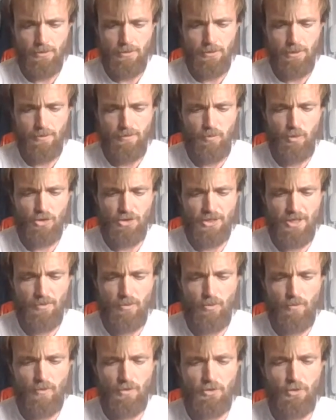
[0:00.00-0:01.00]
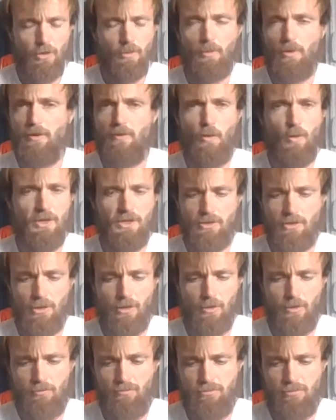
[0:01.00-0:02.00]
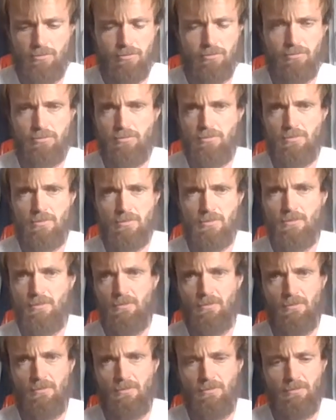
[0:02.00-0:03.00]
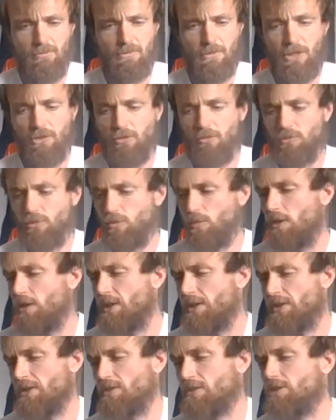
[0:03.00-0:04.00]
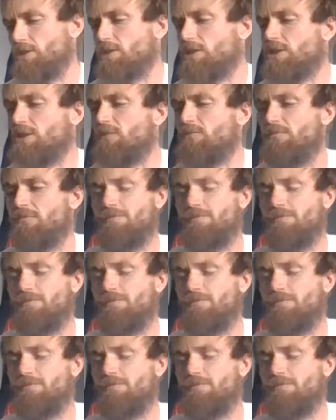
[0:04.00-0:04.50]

I've put tape over the top. I always do. Not the why, just do.